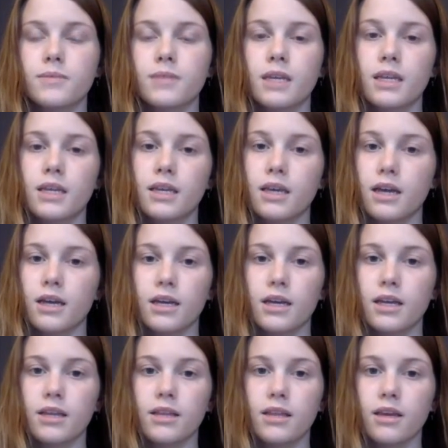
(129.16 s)

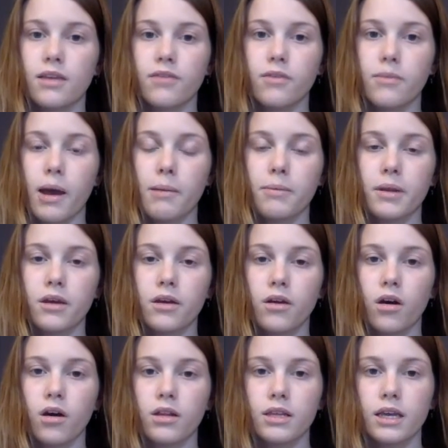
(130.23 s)
anything from happening
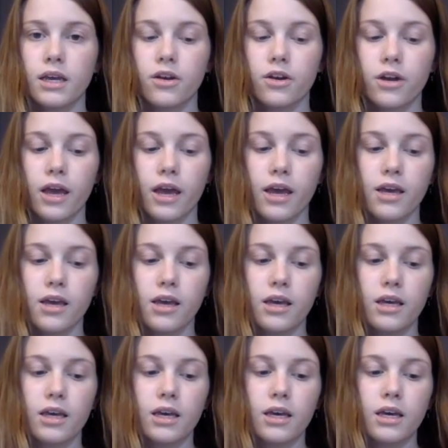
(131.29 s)
on the internet.
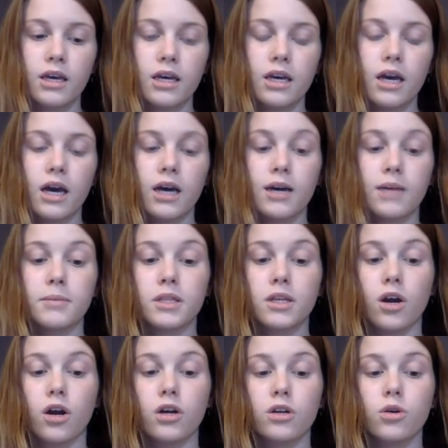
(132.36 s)
And
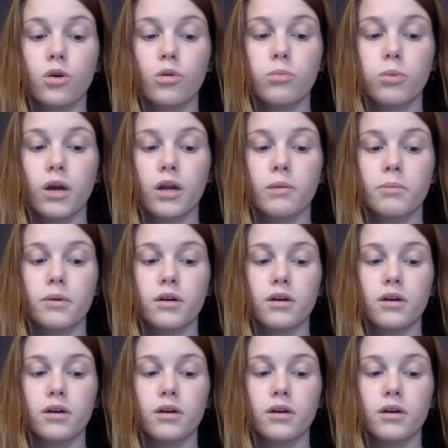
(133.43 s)
the article brought up,